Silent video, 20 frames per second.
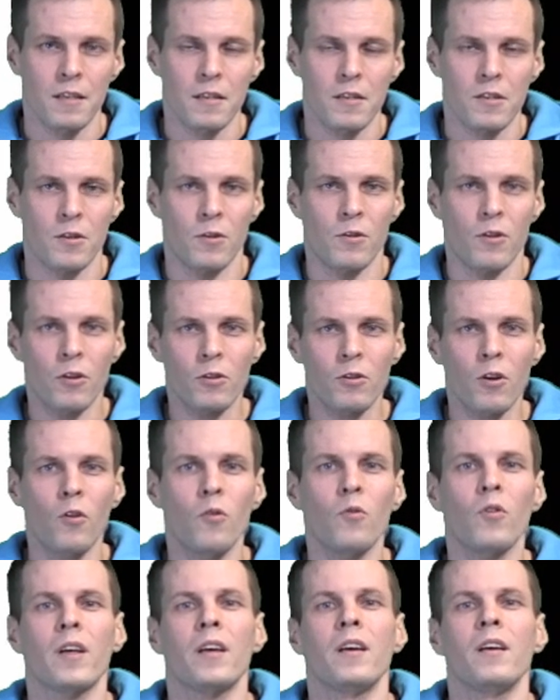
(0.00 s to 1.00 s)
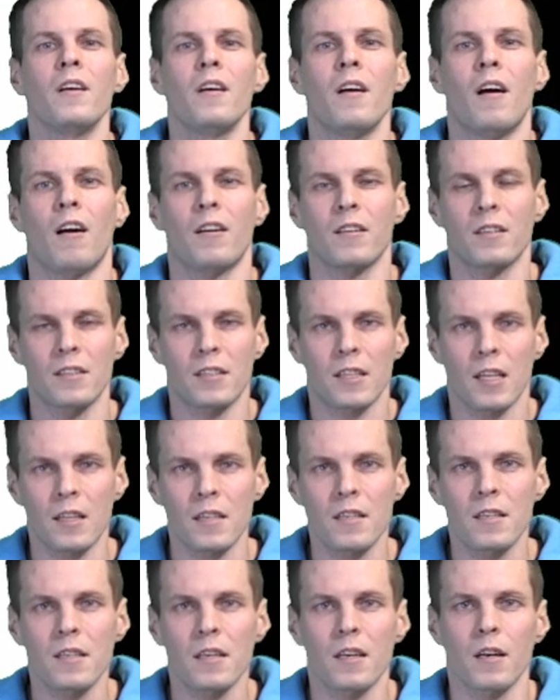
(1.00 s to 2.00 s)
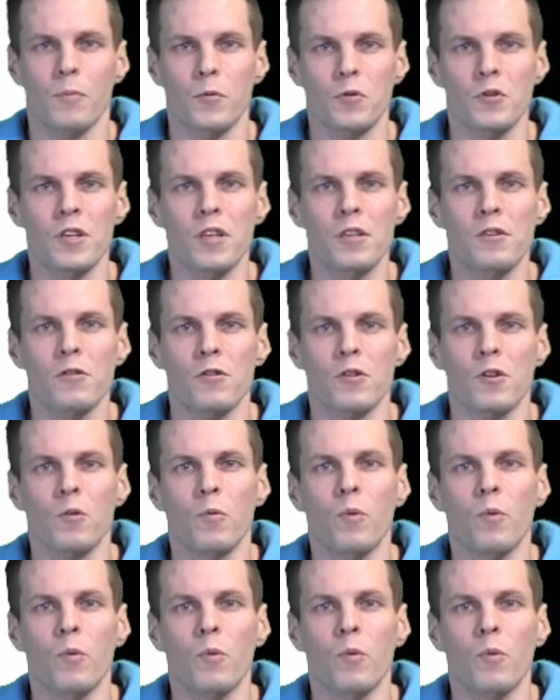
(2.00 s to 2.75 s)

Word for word: So not only are the statistical procedures